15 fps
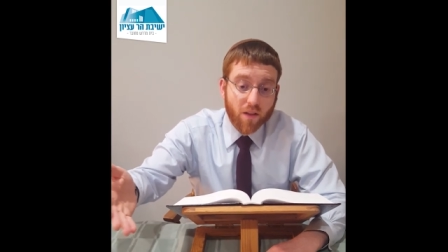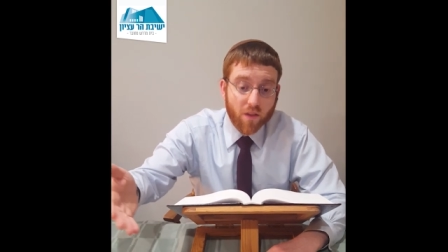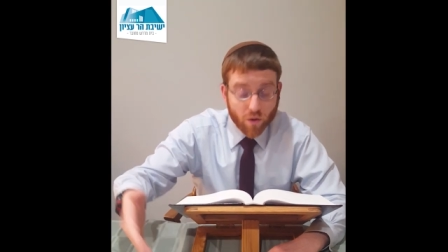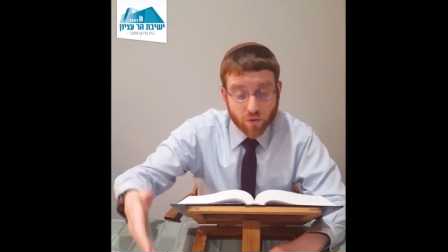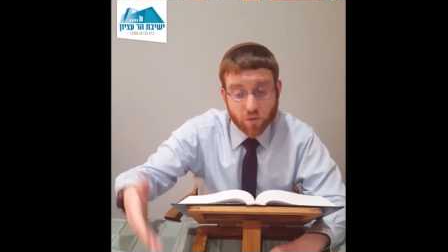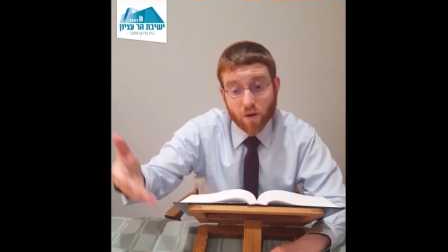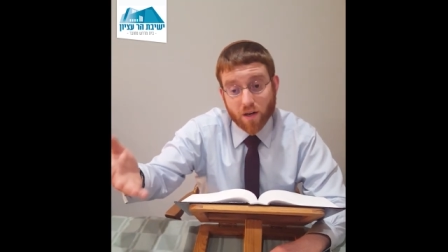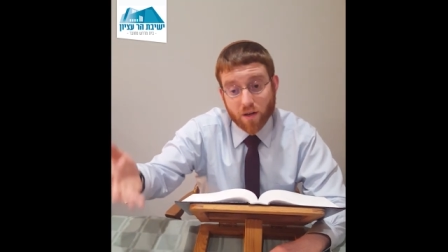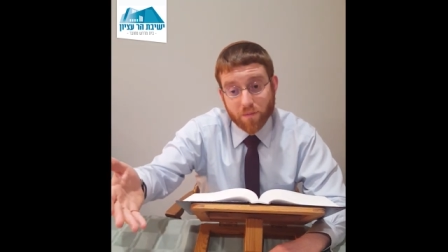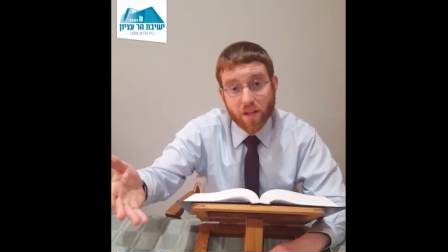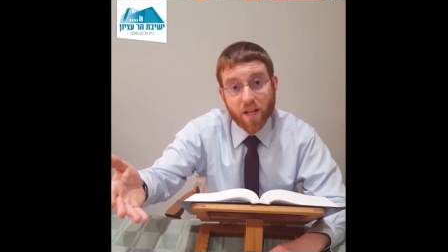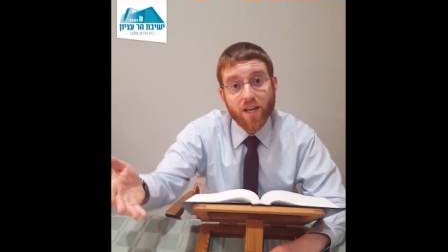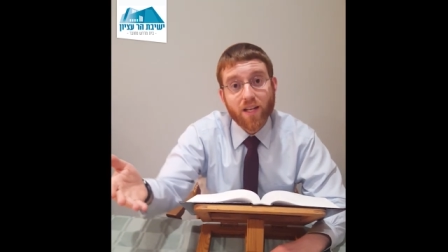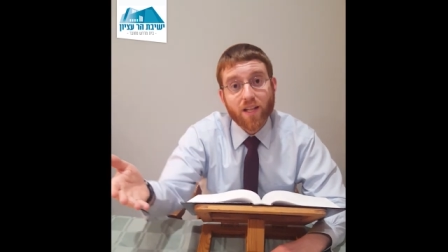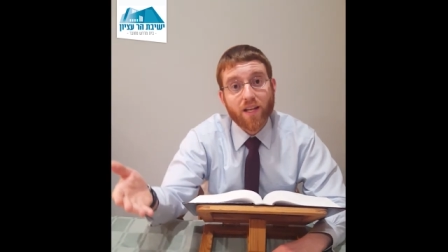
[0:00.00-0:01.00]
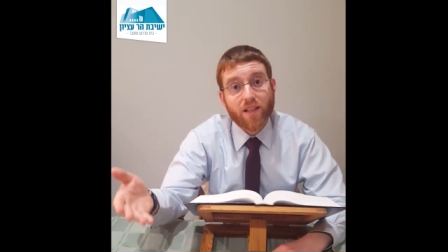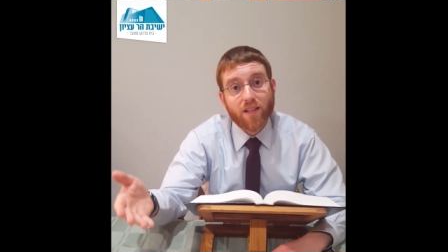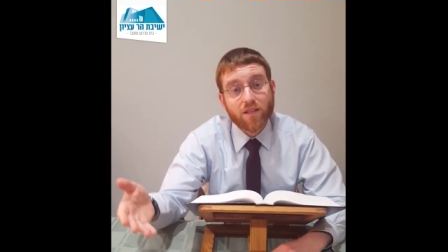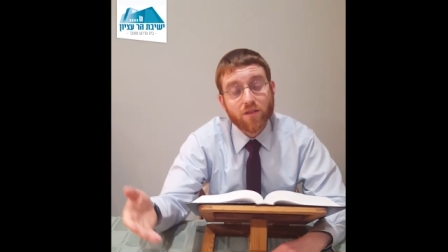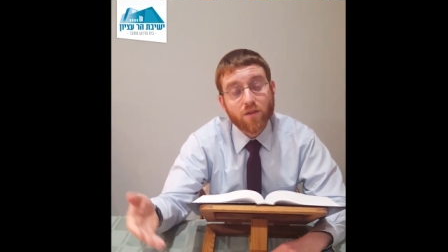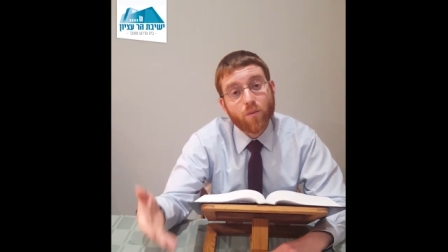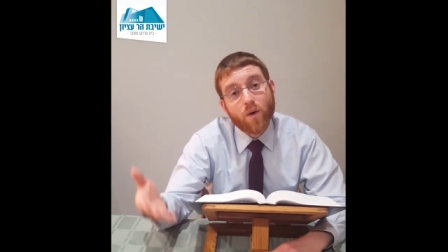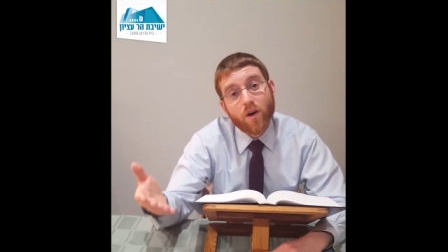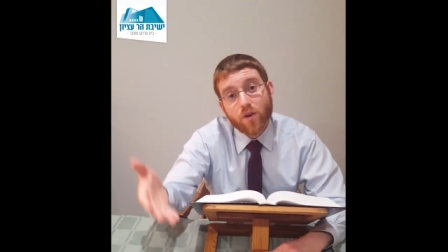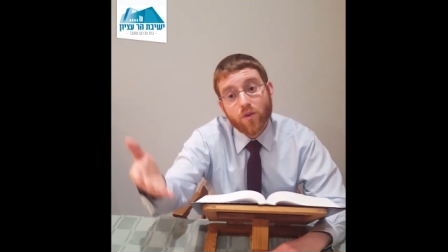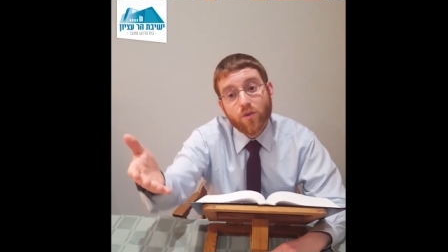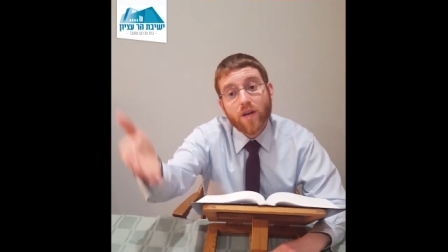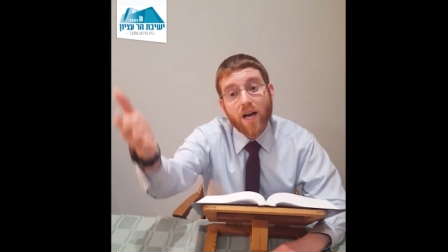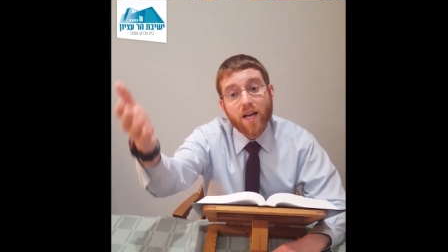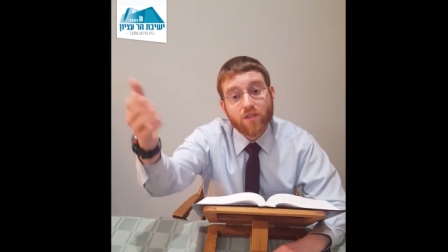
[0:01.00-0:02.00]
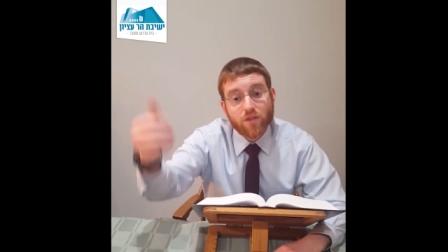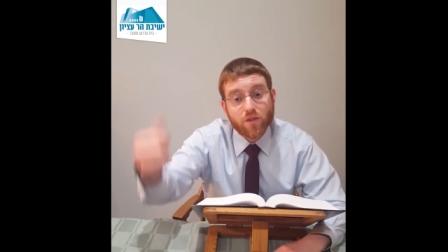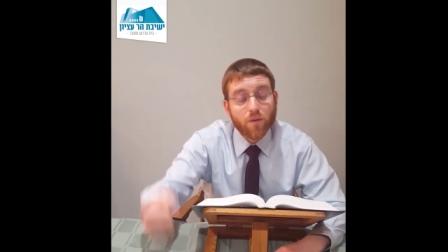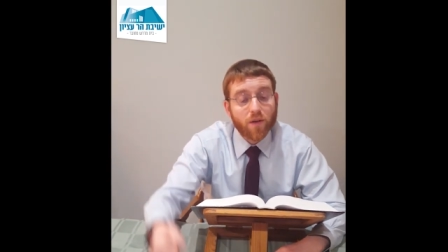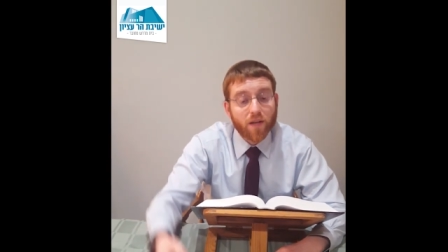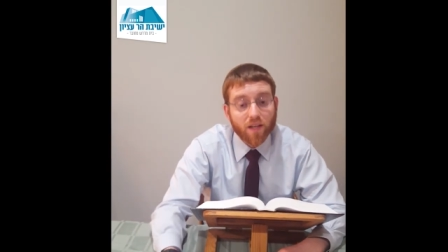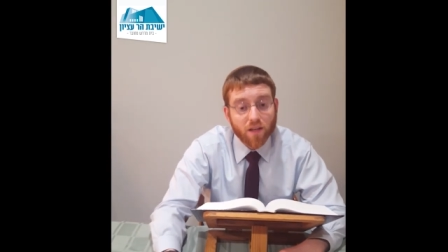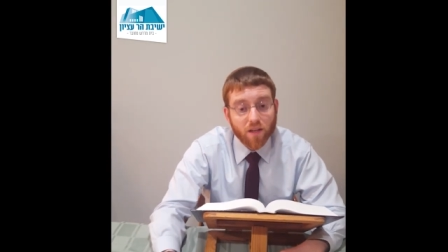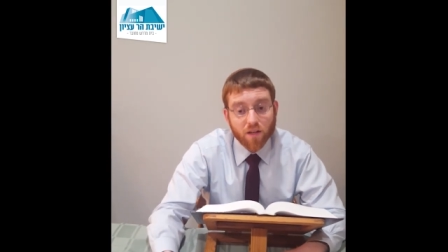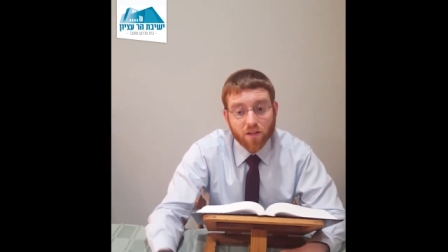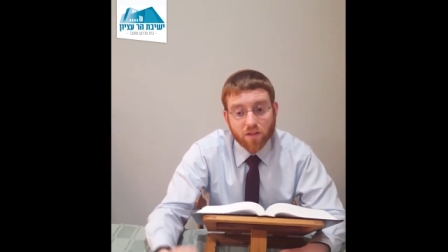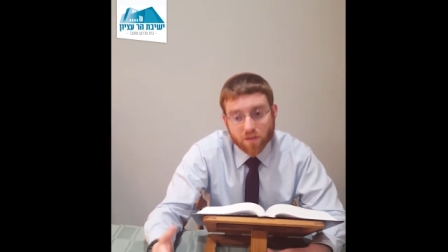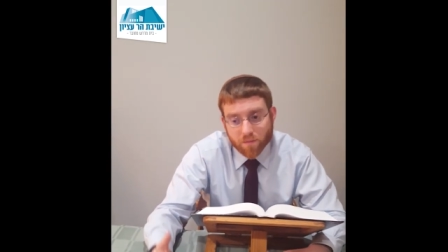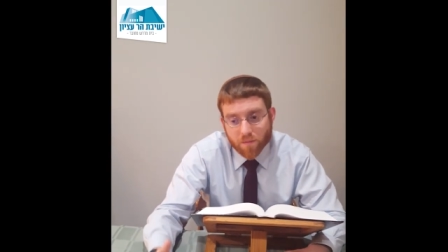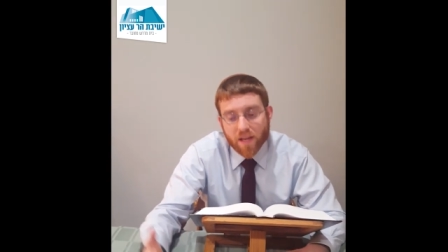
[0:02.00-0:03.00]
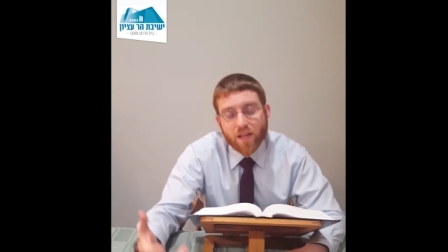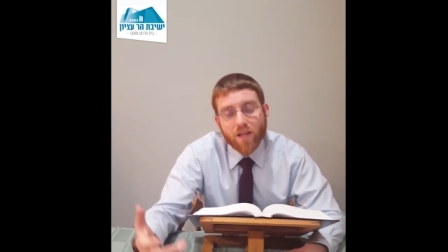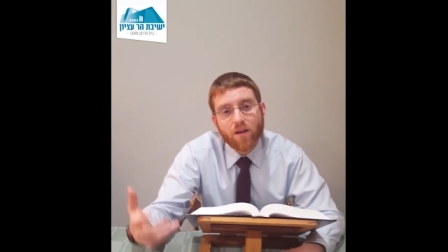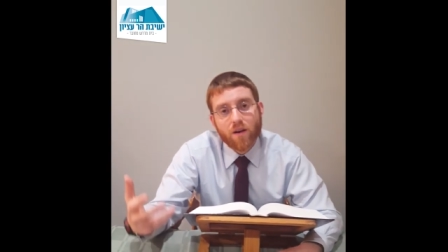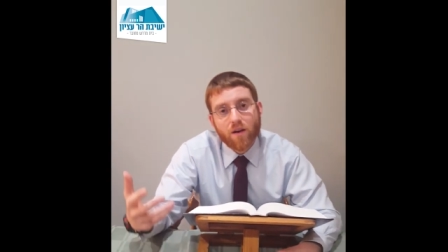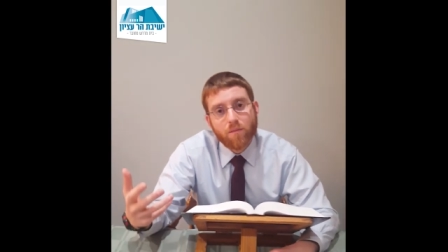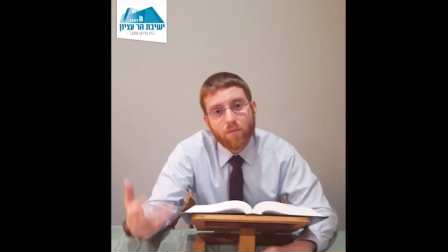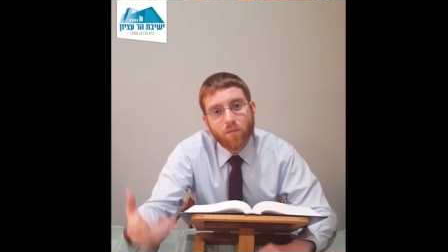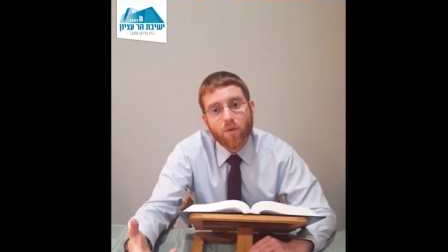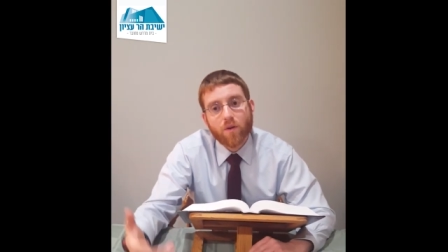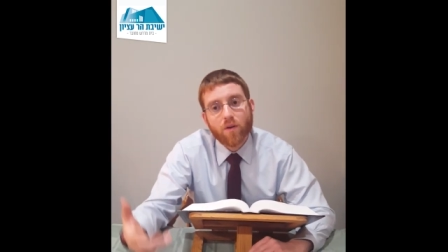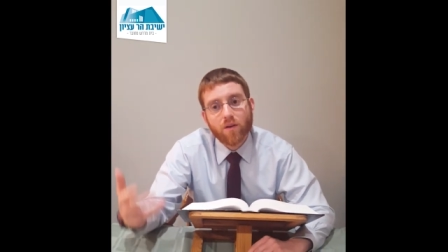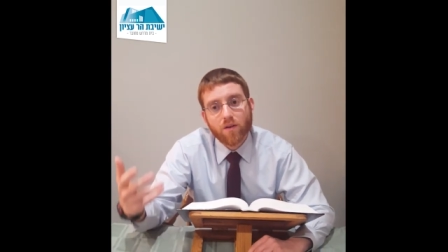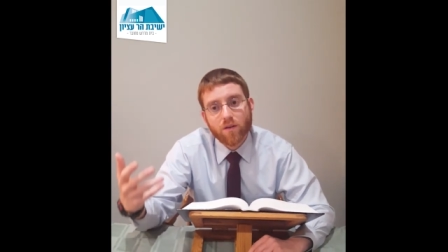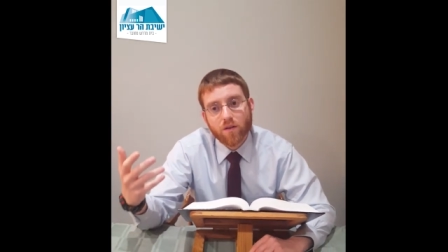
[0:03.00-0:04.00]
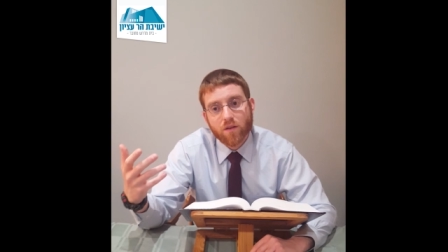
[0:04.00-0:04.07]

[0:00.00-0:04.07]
Those who are complaining like this, what are you guys doing to make it a more